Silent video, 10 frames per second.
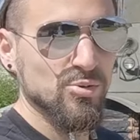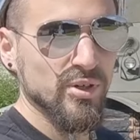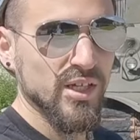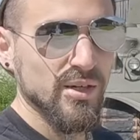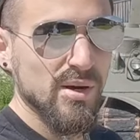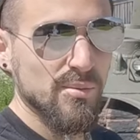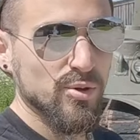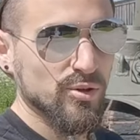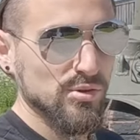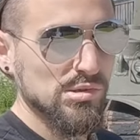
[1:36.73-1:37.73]
to a Kebab
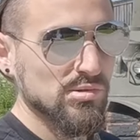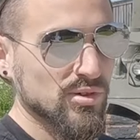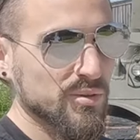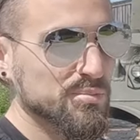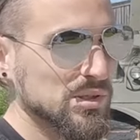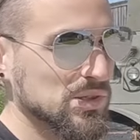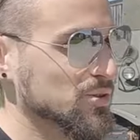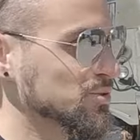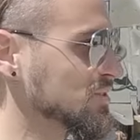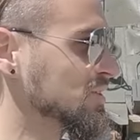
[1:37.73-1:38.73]
Connoisseur
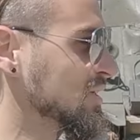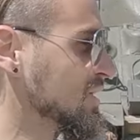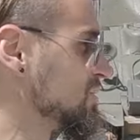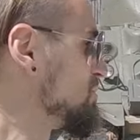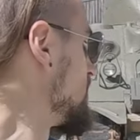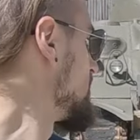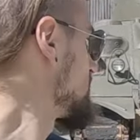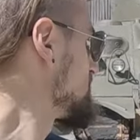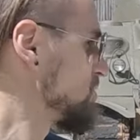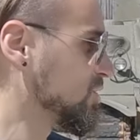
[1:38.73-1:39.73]
episode, but
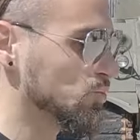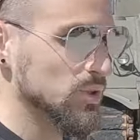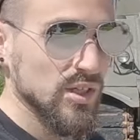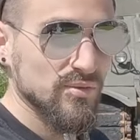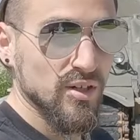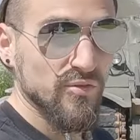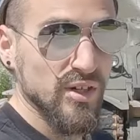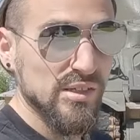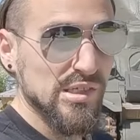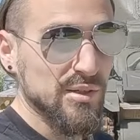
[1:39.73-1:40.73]
you know, whenever I
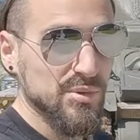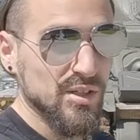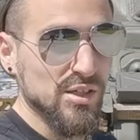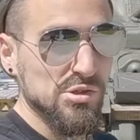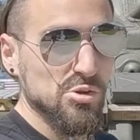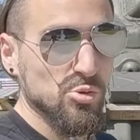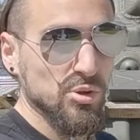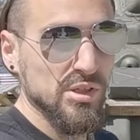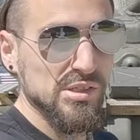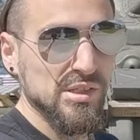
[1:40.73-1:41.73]
find something as
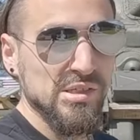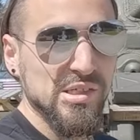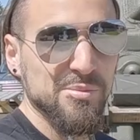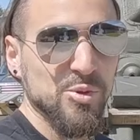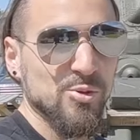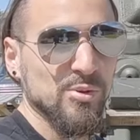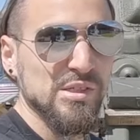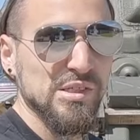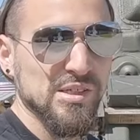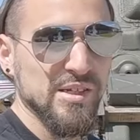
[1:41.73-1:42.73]
cool as this, I'm
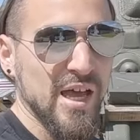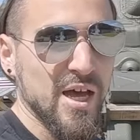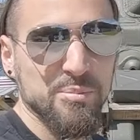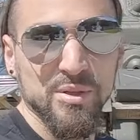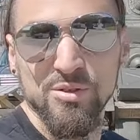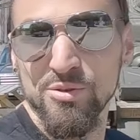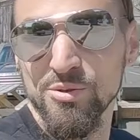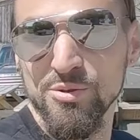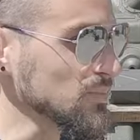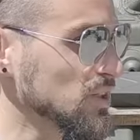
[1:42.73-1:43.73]
always happy
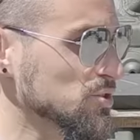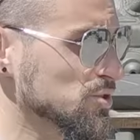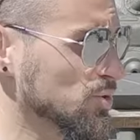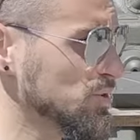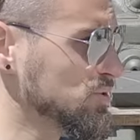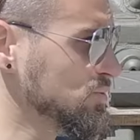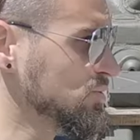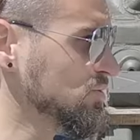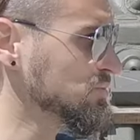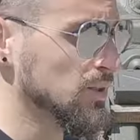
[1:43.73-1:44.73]
to show it to
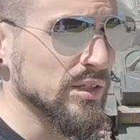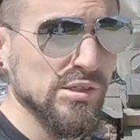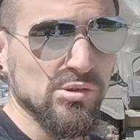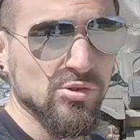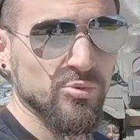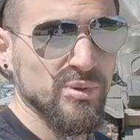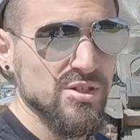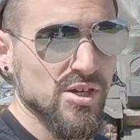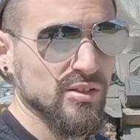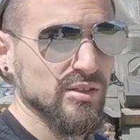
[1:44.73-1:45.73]
you. As you know, my
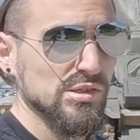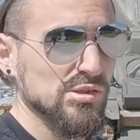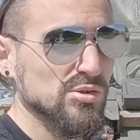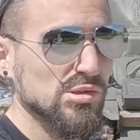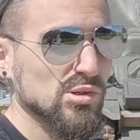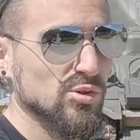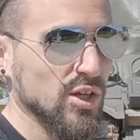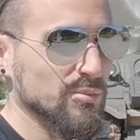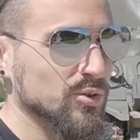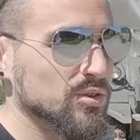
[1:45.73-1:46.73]
channel is not
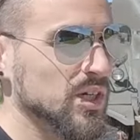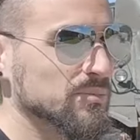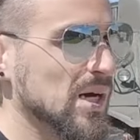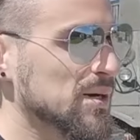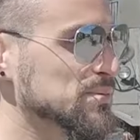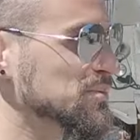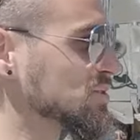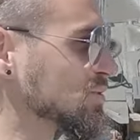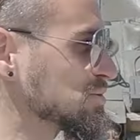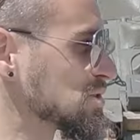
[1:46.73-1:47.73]
solely about kebabs,
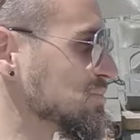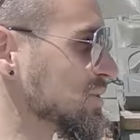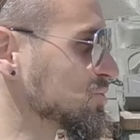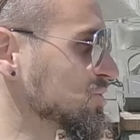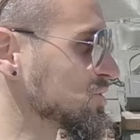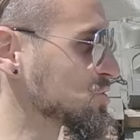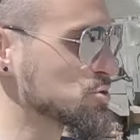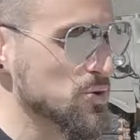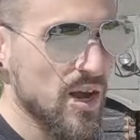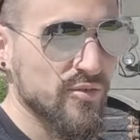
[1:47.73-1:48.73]
but also about
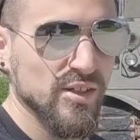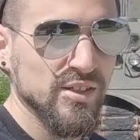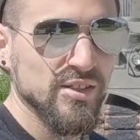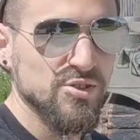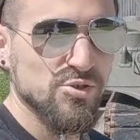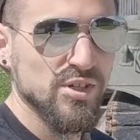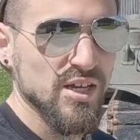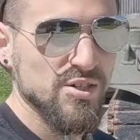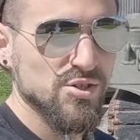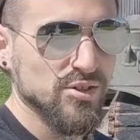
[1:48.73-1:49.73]
travel and
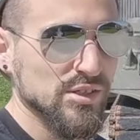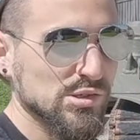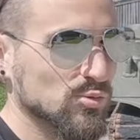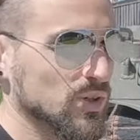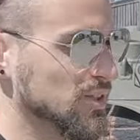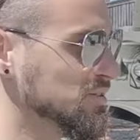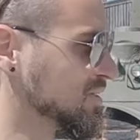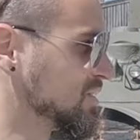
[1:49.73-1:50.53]
education as well.